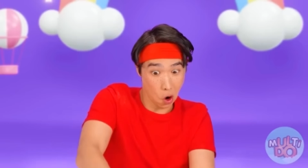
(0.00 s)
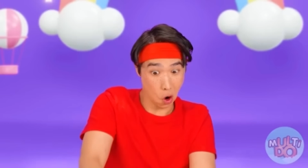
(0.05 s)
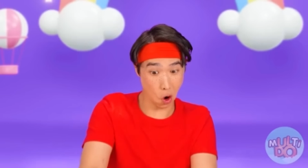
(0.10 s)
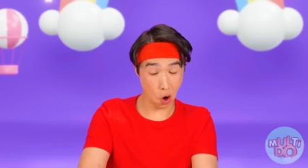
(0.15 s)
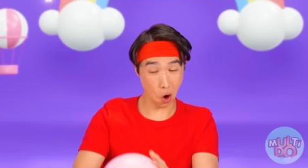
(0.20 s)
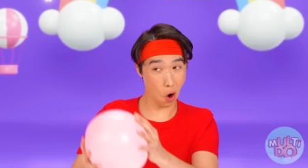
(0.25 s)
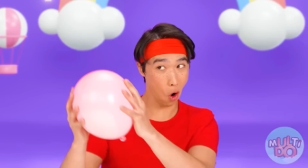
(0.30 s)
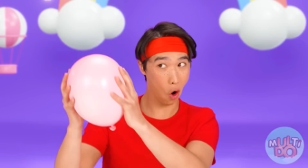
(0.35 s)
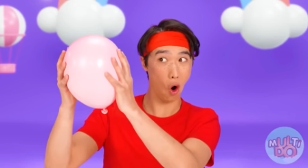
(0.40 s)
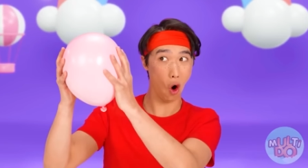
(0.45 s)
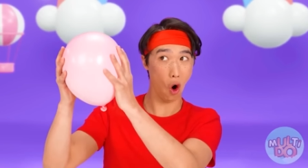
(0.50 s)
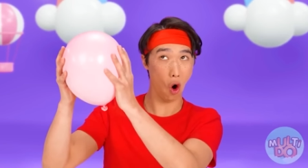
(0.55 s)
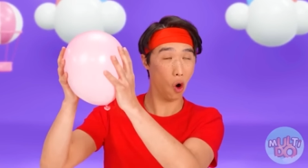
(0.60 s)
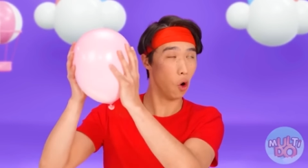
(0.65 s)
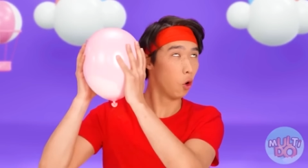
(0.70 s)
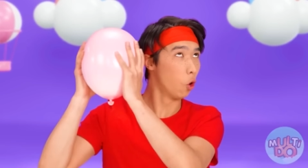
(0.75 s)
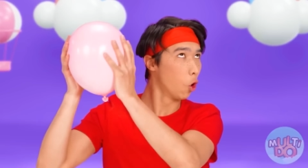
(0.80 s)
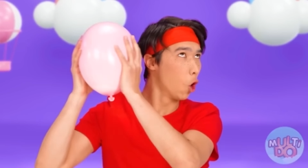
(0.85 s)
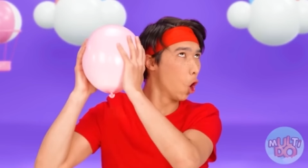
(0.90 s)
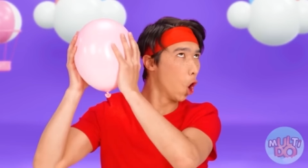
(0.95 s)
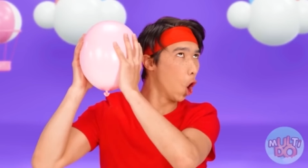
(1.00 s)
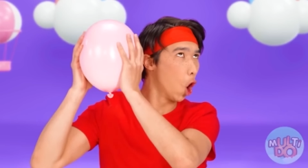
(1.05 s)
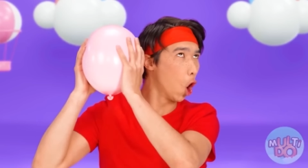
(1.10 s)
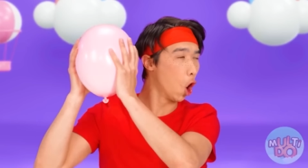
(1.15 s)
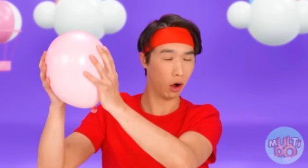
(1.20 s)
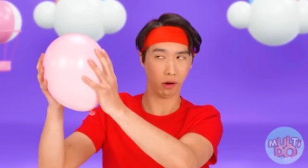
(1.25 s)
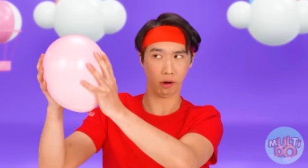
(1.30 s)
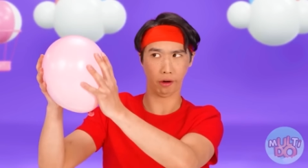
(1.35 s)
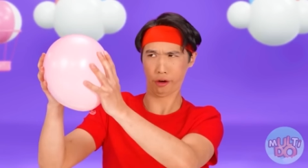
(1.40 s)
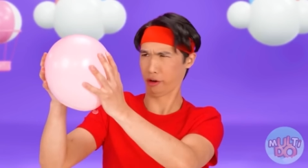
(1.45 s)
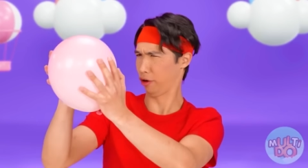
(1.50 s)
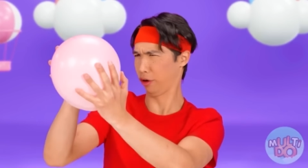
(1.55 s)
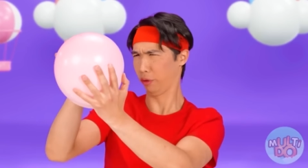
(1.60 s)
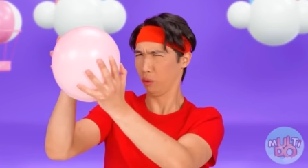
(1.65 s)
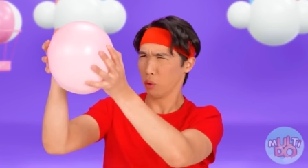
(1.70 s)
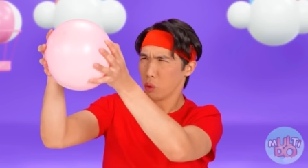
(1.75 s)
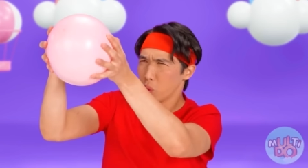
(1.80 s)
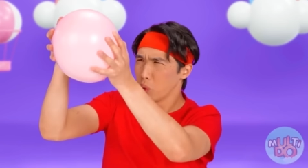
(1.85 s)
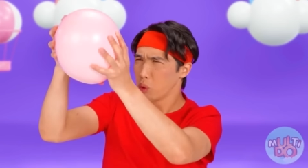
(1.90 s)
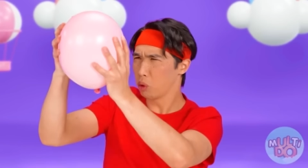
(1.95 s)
go. I wonder how many